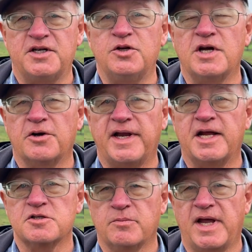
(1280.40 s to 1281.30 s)
to 200
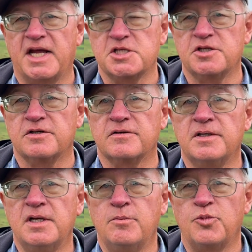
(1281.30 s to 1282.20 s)
acres of
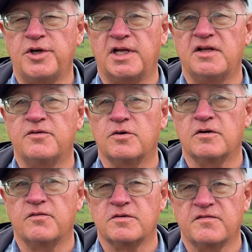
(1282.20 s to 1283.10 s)
pasture, particularly
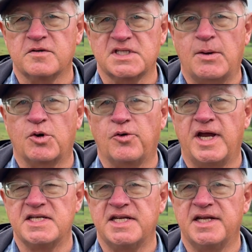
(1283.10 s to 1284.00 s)
for summer
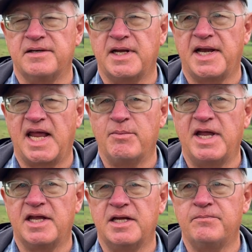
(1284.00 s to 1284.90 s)
grazing and
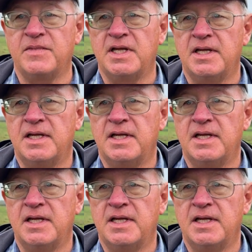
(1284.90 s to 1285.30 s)
haymaking.